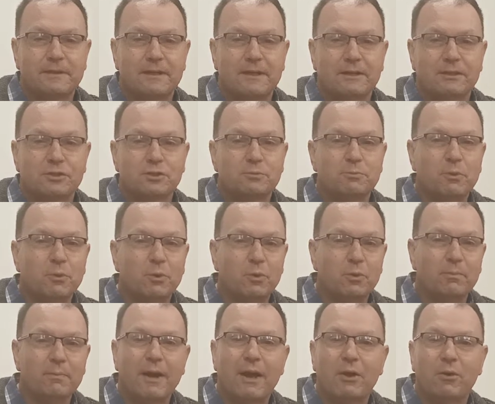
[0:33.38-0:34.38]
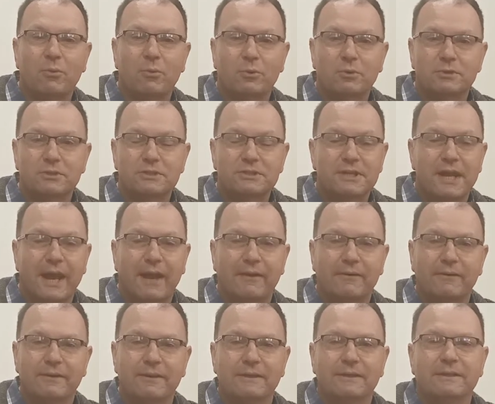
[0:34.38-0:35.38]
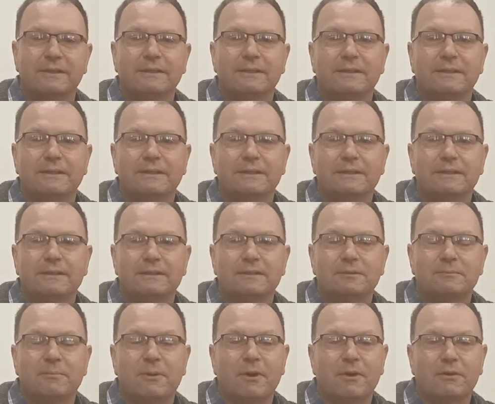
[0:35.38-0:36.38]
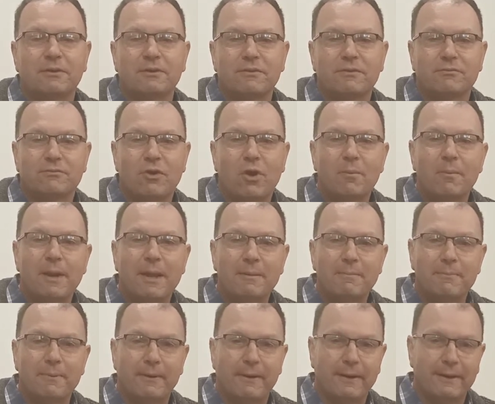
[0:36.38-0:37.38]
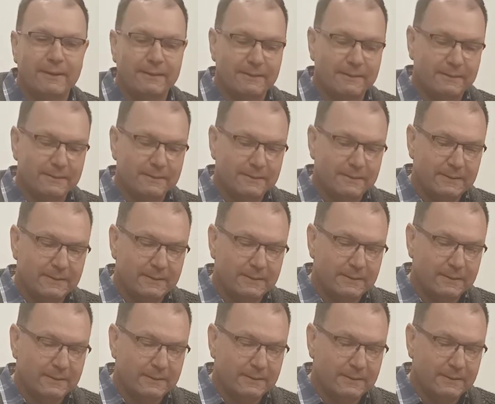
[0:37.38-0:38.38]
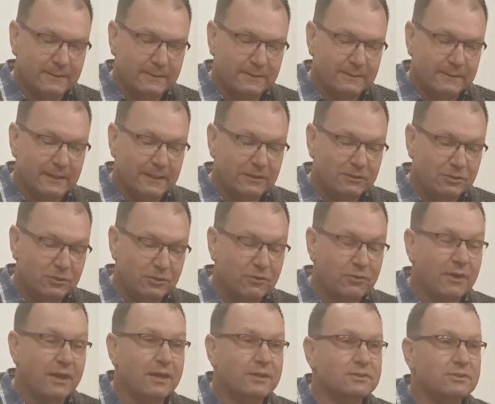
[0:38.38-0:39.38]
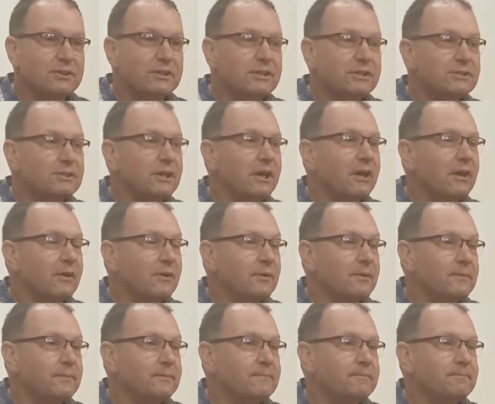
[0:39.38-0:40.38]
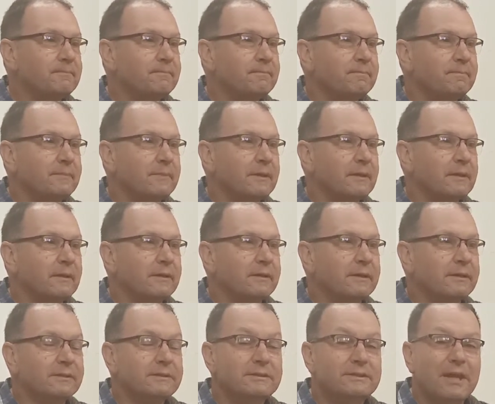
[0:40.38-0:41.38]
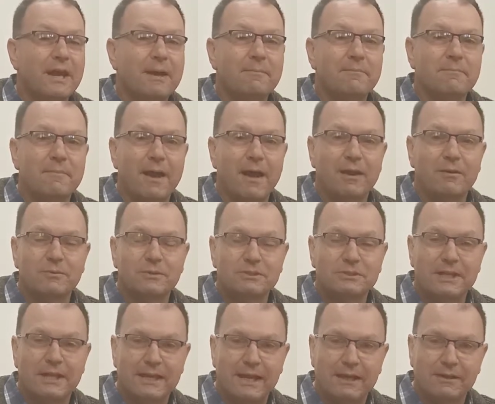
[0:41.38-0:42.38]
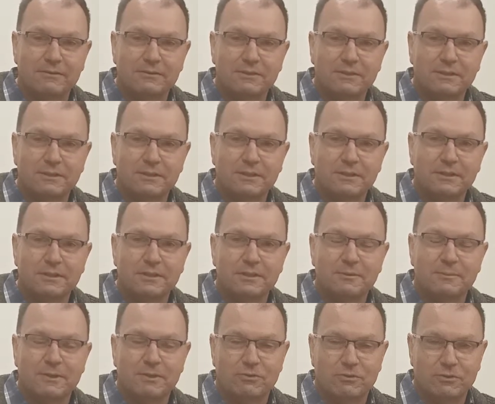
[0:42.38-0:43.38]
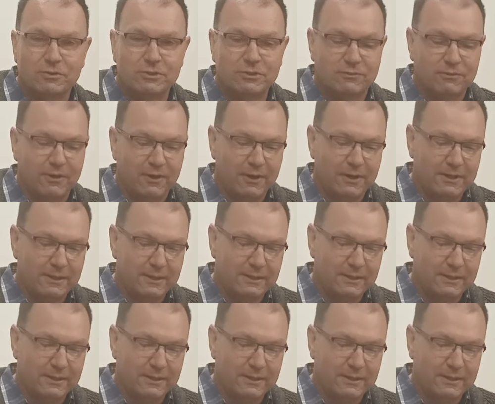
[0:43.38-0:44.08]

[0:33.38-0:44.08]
In a small backwater town, part of the Roman Empire, nearly 2,000 years ago, a condemned man was led out to be crucified.